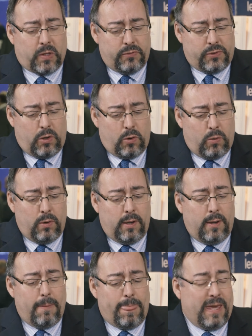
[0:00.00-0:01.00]
So
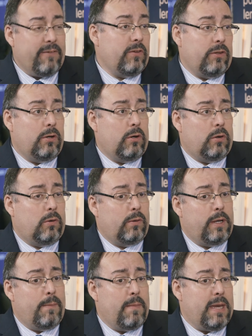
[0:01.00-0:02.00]
even though
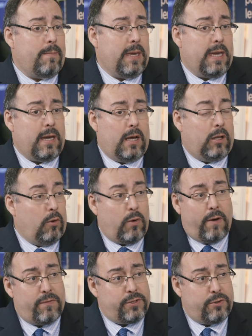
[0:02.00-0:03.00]
it may be a loan
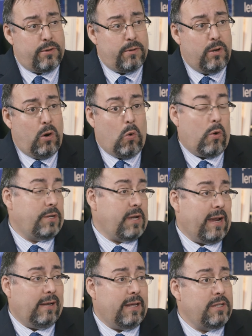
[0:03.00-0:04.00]
officer or a
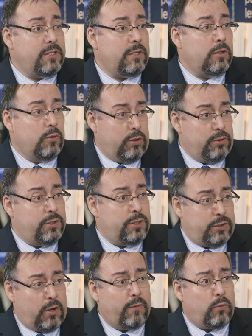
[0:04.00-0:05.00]
title agent who uses the
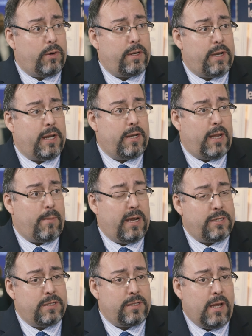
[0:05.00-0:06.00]
software on a day-to-day
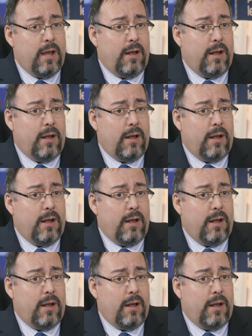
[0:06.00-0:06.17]
basis,